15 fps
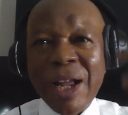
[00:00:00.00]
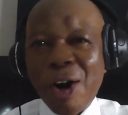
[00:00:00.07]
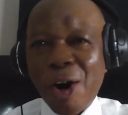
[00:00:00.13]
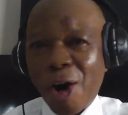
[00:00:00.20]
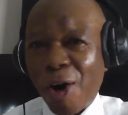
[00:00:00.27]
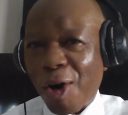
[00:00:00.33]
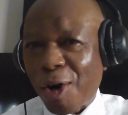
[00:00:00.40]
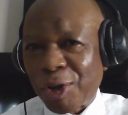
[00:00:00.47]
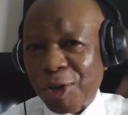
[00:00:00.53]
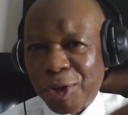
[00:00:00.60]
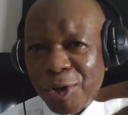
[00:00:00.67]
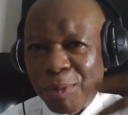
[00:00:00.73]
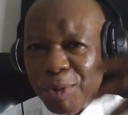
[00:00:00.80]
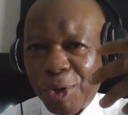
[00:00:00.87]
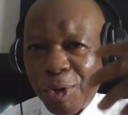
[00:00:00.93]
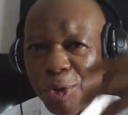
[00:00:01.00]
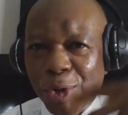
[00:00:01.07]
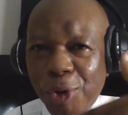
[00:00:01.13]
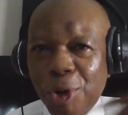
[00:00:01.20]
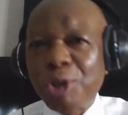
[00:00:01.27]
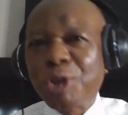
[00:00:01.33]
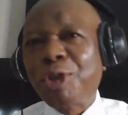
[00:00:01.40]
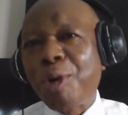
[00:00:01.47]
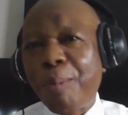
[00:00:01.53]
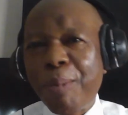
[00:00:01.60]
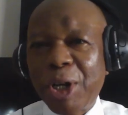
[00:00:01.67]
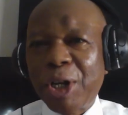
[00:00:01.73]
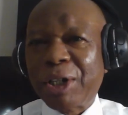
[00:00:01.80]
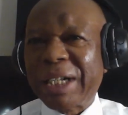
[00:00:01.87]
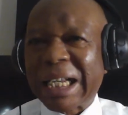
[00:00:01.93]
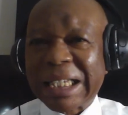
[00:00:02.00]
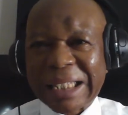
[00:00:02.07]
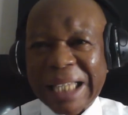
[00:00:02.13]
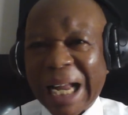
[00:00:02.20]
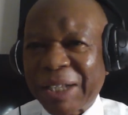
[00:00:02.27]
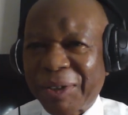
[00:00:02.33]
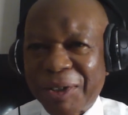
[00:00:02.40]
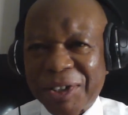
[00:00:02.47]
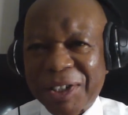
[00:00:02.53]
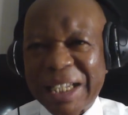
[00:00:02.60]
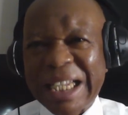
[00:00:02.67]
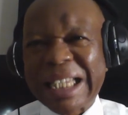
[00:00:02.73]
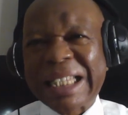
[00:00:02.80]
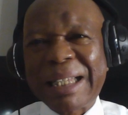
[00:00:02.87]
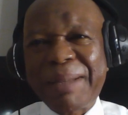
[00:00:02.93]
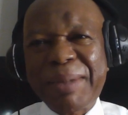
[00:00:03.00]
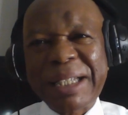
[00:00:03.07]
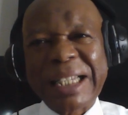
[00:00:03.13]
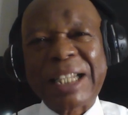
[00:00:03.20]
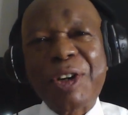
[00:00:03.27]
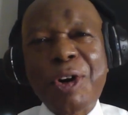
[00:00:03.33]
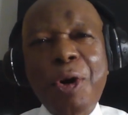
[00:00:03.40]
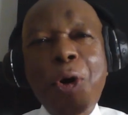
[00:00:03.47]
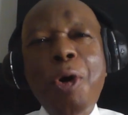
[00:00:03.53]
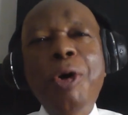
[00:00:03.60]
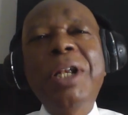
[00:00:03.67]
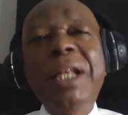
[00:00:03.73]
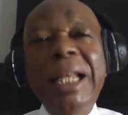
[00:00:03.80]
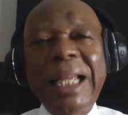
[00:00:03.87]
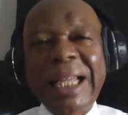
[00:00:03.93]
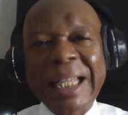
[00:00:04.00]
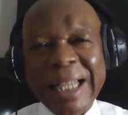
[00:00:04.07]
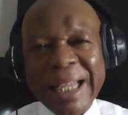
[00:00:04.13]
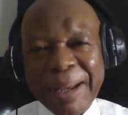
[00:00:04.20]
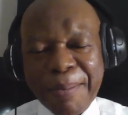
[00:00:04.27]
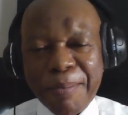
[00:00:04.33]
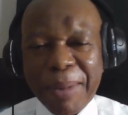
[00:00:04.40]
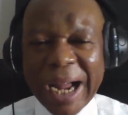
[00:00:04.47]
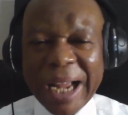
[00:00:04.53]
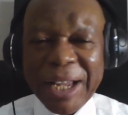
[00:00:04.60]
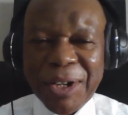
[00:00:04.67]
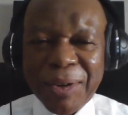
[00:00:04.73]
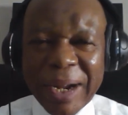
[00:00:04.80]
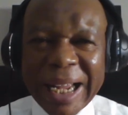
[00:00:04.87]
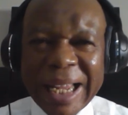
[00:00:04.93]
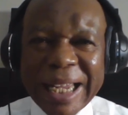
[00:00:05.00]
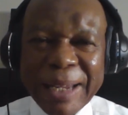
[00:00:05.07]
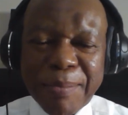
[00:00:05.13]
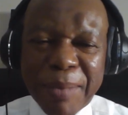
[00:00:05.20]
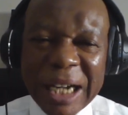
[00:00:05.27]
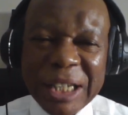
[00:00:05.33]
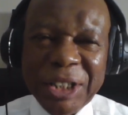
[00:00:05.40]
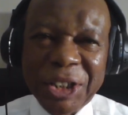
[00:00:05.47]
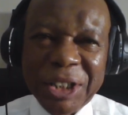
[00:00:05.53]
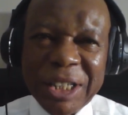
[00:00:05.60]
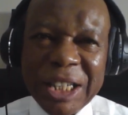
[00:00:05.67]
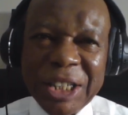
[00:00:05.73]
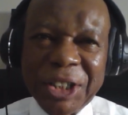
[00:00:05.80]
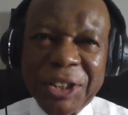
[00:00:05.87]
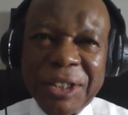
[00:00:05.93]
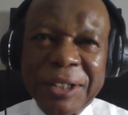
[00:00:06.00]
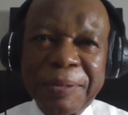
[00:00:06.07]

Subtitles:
or to grow to millionaire status is limited only by your imagination.